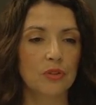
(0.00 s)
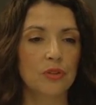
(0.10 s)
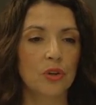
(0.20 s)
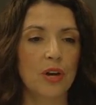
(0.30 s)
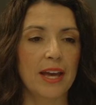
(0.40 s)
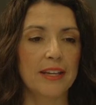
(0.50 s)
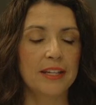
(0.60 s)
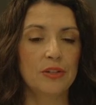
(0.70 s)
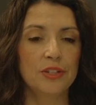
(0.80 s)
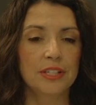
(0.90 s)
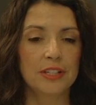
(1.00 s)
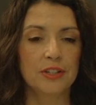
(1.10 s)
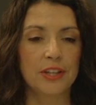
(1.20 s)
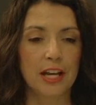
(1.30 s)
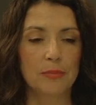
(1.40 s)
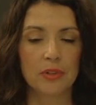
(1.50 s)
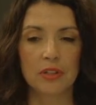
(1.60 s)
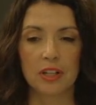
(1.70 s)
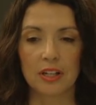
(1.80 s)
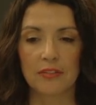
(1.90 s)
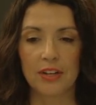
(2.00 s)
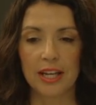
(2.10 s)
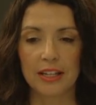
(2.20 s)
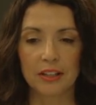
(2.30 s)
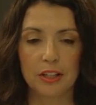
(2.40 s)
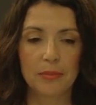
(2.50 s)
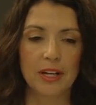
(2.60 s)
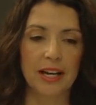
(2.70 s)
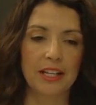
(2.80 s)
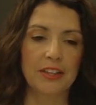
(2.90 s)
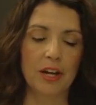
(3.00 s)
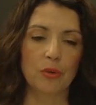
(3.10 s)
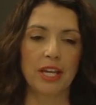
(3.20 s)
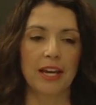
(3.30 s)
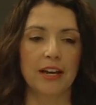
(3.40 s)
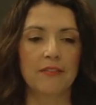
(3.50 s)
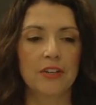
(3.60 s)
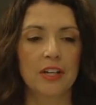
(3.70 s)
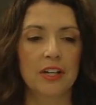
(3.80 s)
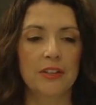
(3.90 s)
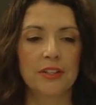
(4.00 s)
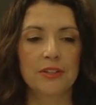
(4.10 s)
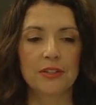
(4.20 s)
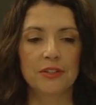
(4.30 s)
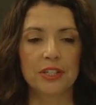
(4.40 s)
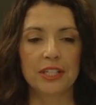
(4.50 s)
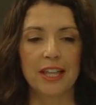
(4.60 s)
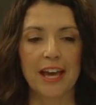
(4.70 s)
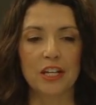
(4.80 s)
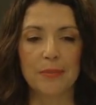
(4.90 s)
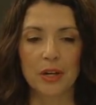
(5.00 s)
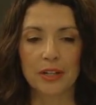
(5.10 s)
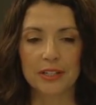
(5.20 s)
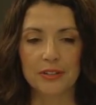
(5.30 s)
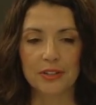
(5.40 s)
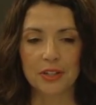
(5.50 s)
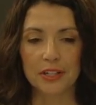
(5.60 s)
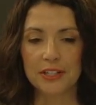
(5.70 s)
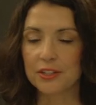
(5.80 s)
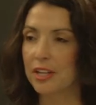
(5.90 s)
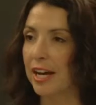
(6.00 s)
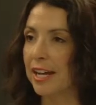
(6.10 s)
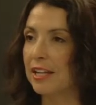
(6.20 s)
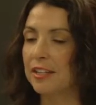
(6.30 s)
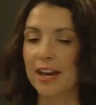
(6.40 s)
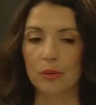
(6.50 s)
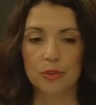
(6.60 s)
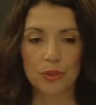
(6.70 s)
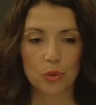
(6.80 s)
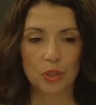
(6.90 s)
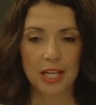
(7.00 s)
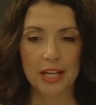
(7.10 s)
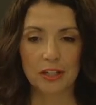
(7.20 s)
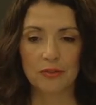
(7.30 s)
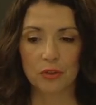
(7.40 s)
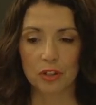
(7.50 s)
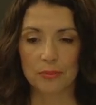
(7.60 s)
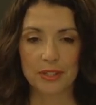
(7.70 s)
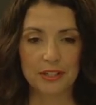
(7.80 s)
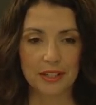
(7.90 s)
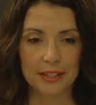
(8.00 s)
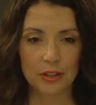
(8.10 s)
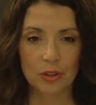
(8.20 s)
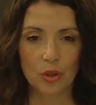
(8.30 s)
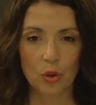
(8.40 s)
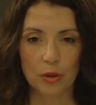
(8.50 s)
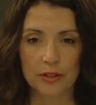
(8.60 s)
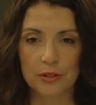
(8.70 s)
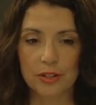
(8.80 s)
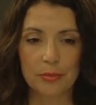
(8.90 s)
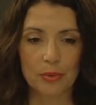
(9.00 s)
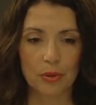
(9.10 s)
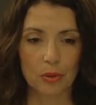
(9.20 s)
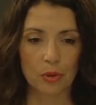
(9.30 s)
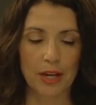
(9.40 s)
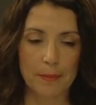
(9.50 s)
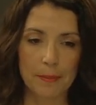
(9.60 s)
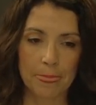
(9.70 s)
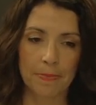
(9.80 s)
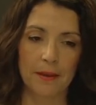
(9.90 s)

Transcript: So here's an example of a LibGuide that we have. This is the Latin American Studies Guide that was created for a particular course and program.